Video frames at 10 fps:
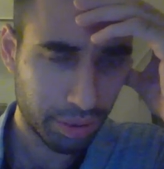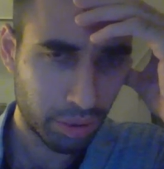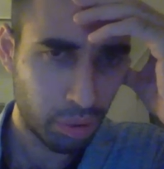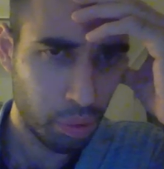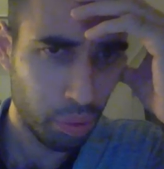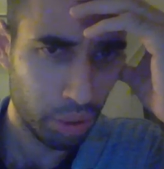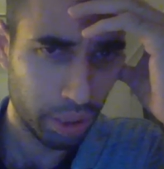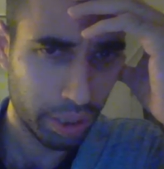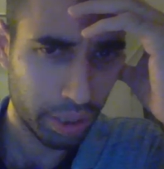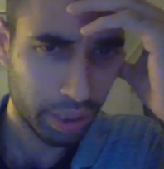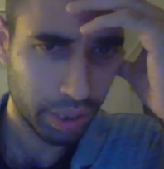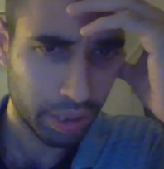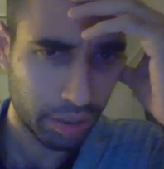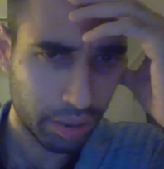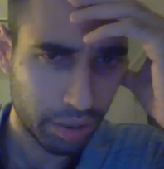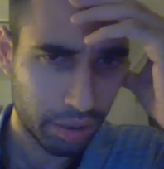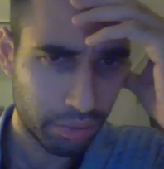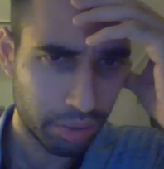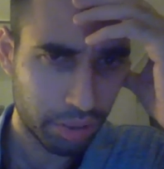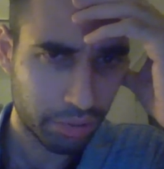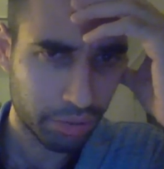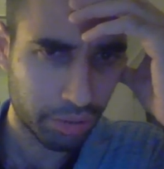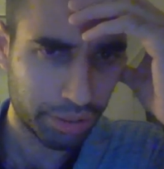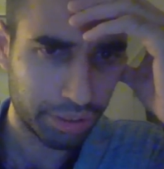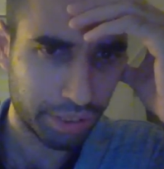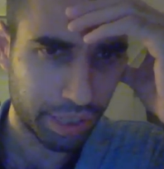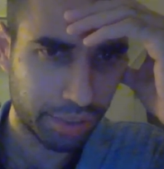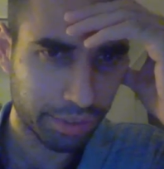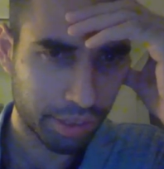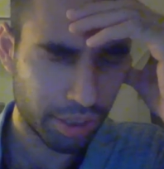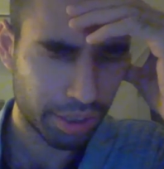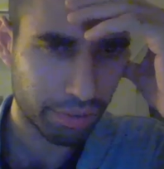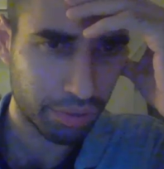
hole here, which of course his knight is guarding